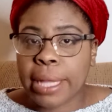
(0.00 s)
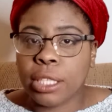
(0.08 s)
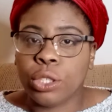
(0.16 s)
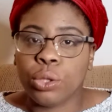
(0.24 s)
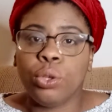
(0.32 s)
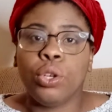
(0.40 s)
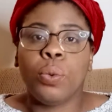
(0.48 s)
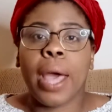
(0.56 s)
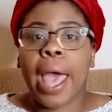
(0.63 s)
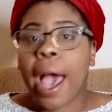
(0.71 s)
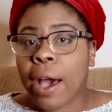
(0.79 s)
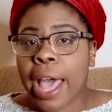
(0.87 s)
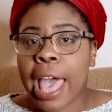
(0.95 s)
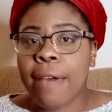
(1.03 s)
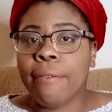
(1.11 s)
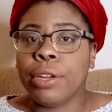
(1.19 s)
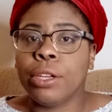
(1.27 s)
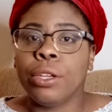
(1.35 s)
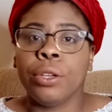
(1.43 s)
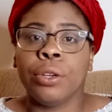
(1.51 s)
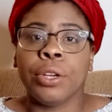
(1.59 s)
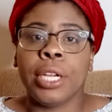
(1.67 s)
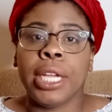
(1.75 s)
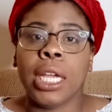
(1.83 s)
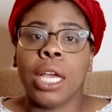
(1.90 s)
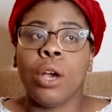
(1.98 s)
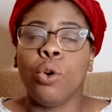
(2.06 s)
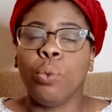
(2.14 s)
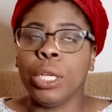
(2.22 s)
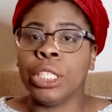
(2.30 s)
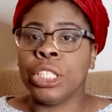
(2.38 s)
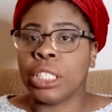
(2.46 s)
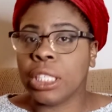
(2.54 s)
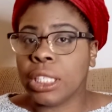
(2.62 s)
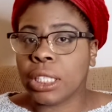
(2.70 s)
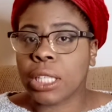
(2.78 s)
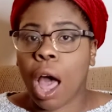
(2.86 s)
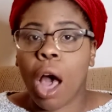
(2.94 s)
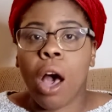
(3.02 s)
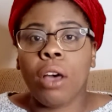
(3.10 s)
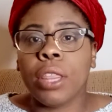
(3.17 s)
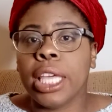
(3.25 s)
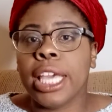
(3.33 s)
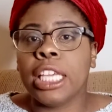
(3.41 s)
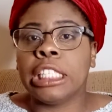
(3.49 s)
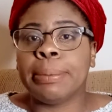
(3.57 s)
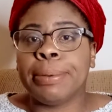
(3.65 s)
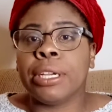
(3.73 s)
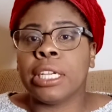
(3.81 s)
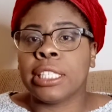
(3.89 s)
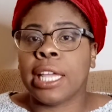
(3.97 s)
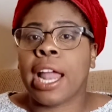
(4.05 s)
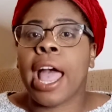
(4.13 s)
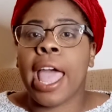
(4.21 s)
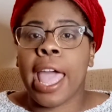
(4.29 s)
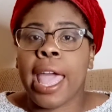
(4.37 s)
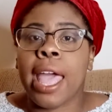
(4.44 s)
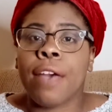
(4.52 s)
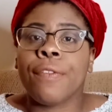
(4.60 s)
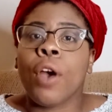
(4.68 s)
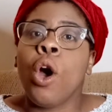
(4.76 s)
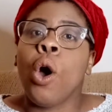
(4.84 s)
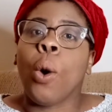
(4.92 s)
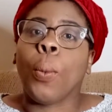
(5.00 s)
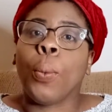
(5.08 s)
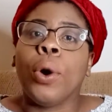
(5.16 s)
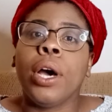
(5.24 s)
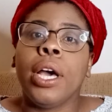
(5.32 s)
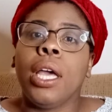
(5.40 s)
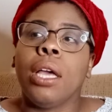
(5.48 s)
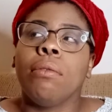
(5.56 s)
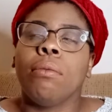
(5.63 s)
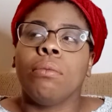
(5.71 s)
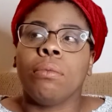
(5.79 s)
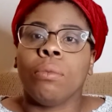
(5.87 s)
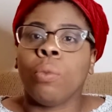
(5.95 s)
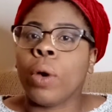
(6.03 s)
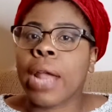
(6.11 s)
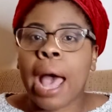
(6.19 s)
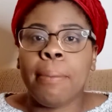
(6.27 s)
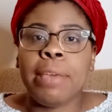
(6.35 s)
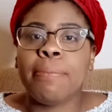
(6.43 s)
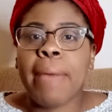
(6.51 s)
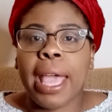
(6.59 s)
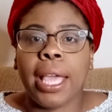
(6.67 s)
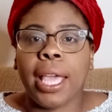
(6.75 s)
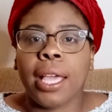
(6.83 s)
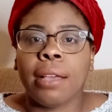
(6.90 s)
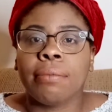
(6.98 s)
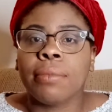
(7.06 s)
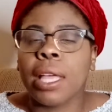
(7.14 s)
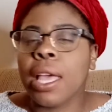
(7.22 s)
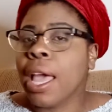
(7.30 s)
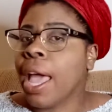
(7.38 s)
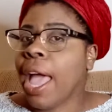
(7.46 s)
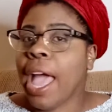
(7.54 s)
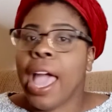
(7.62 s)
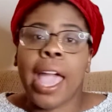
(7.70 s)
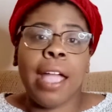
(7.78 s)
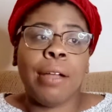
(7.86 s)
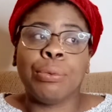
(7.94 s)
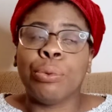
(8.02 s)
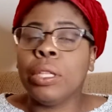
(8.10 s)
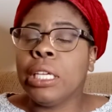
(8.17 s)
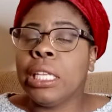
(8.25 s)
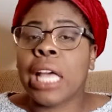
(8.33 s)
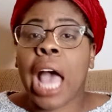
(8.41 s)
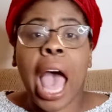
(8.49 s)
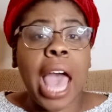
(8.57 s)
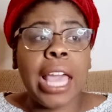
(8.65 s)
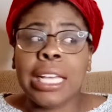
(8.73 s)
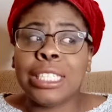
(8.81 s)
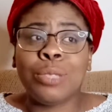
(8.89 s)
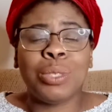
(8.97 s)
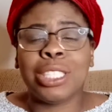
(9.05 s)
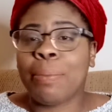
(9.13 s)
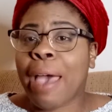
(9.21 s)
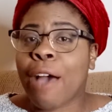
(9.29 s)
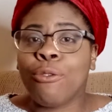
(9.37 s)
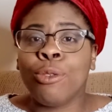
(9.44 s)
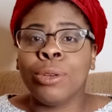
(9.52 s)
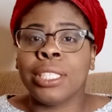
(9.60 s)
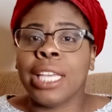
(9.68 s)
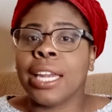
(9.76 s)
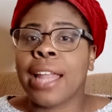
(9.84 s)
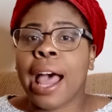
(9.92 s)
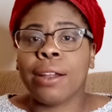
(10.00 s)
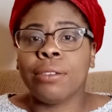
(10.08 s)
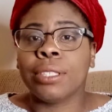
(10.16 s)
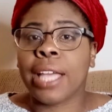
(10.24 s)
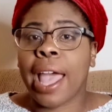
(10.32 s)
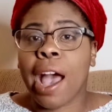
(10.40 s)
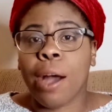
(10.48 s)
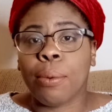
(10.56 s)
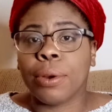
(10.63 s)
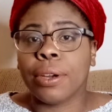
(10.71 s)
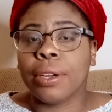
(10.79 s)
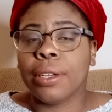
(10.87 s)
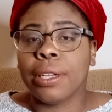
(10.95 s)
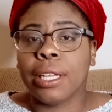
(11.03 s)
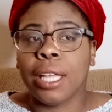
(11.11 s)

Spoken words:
back to school, without having a degree, with just all the experience that I have, what would I be making? And really the highest was about $14 an hour.